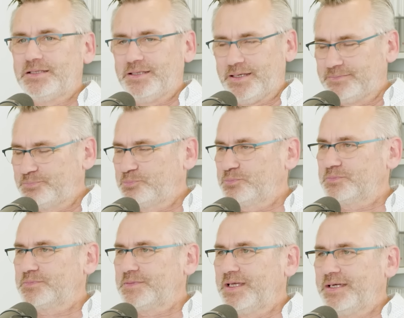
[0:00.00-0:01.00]
Yeah.
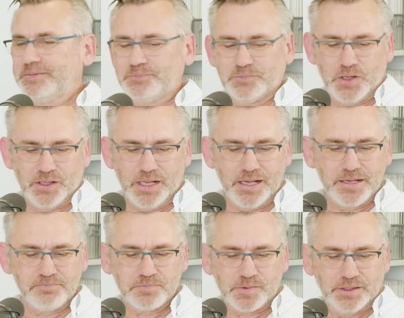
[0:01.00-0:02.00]
Well,
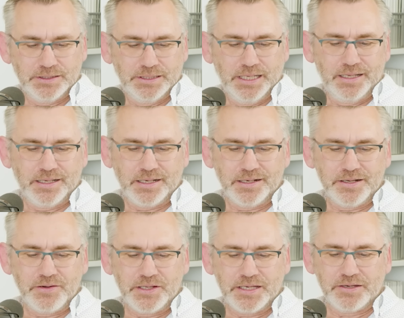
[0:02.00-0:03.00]
I
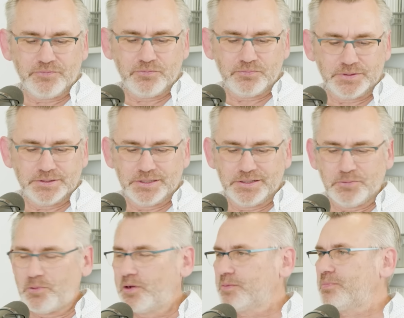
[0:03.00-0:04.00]
only have the
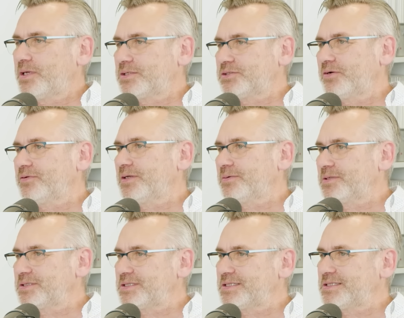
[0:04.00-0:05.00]
one picture of it,
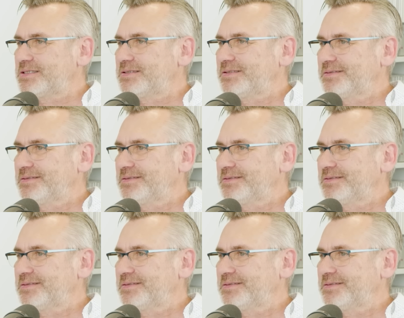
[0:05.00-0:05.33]
which is